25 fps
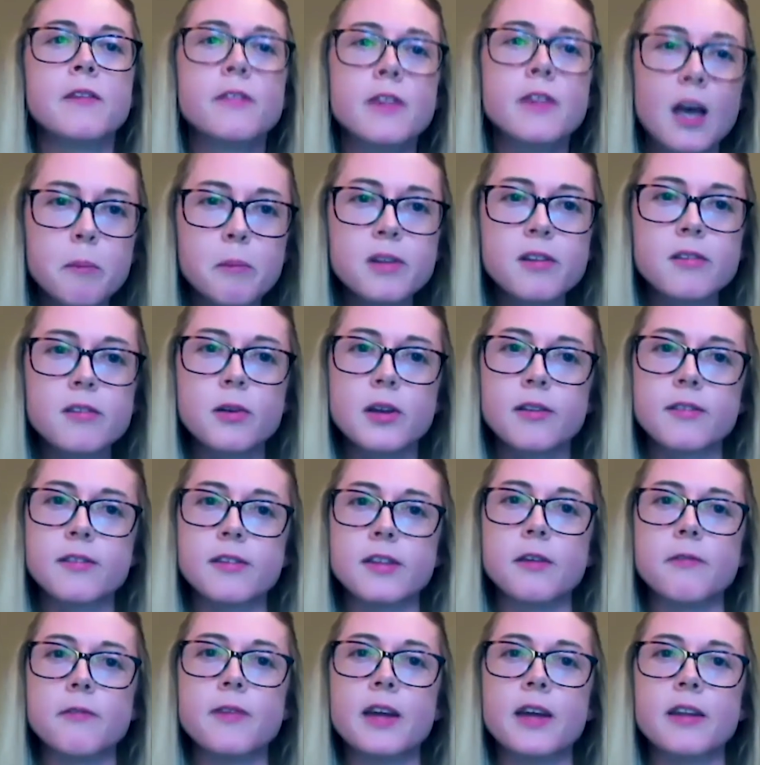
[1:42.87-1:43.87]

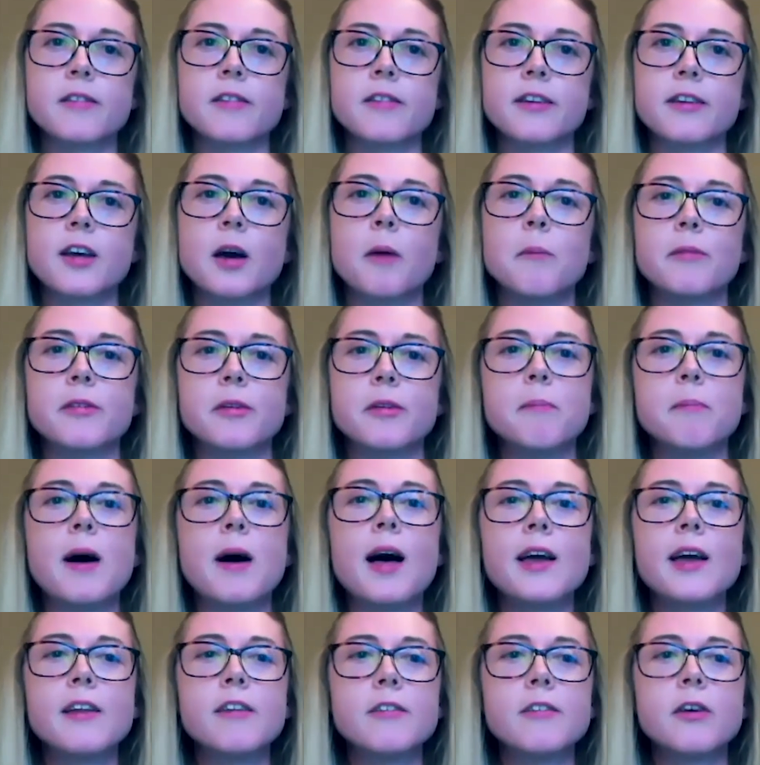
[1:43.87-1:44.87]
demonstrates the events that come to
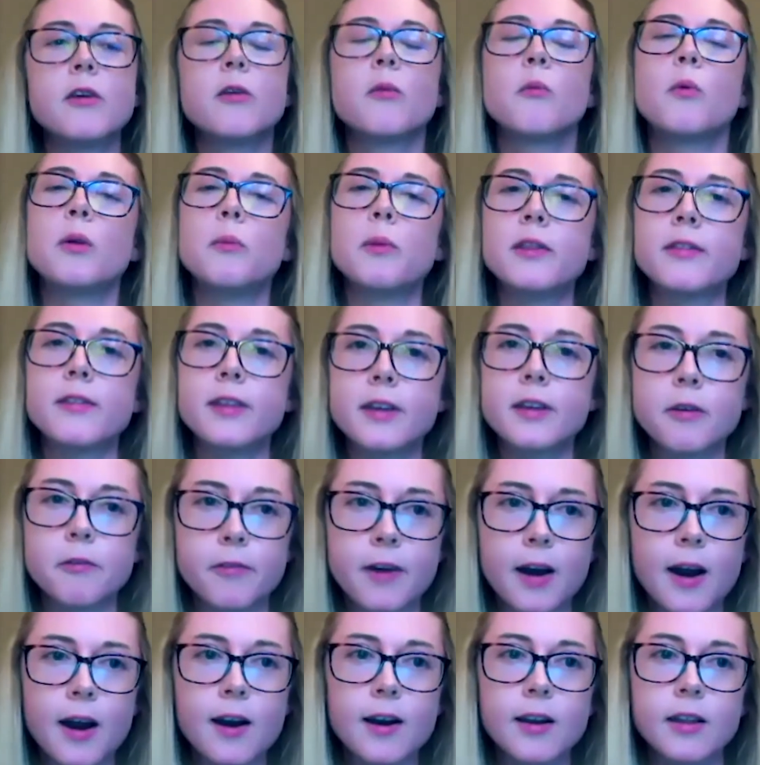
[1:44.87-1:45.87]
mind when we think
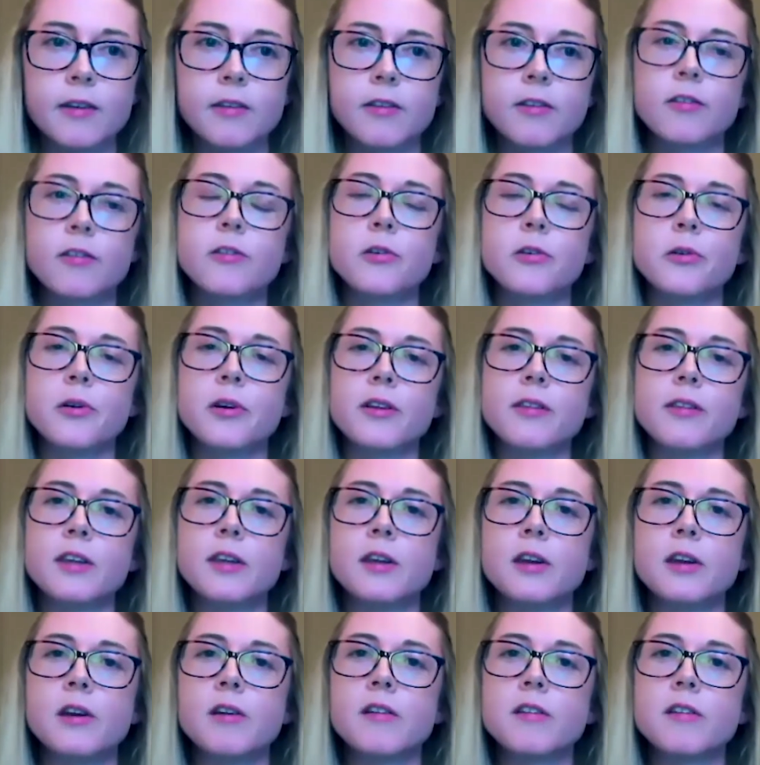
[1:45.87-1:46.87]
of Ireland during
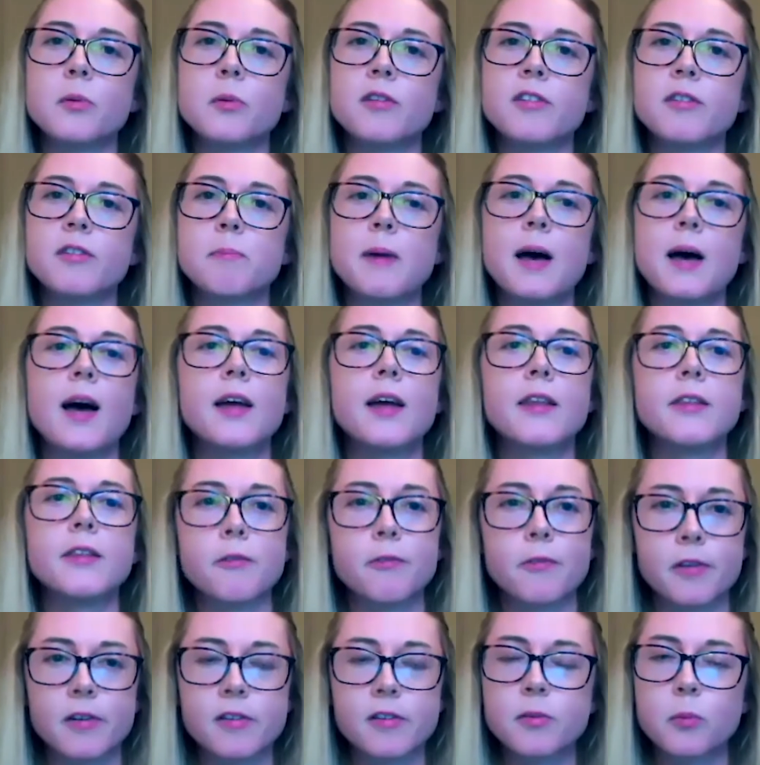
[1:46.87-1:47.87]
the years which spanned
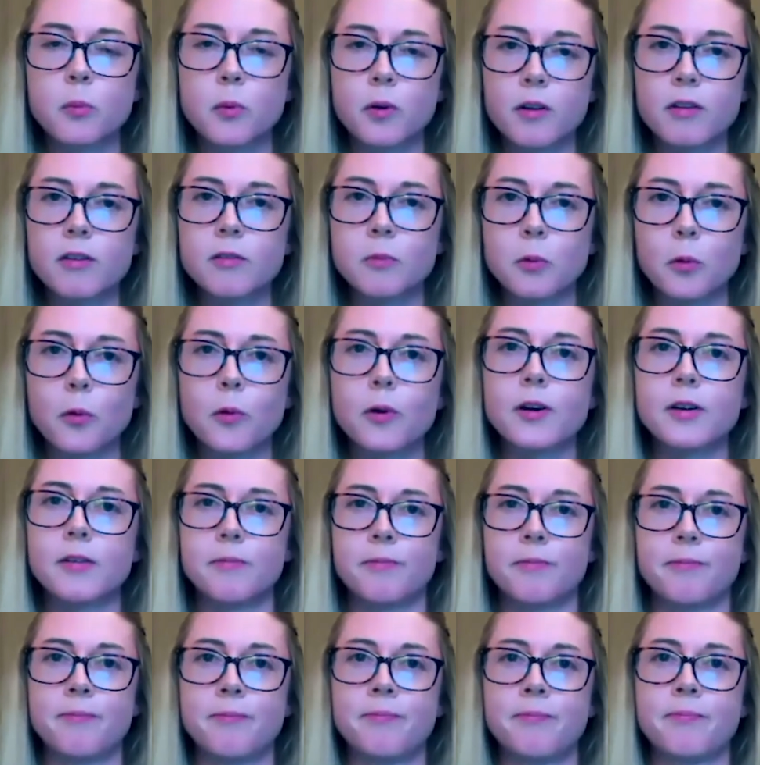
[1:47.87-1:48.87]
the First World
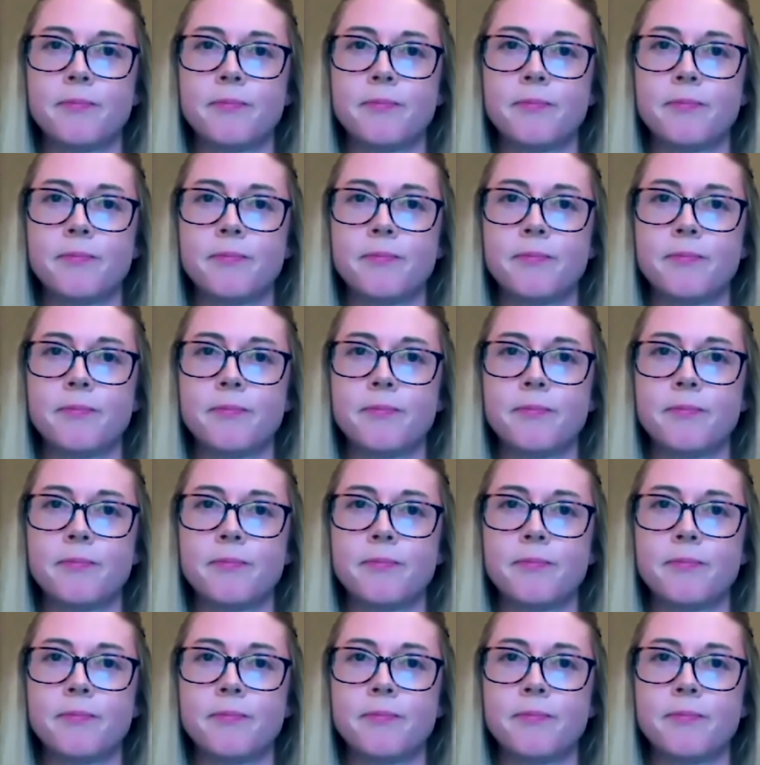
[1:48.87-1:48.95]
War.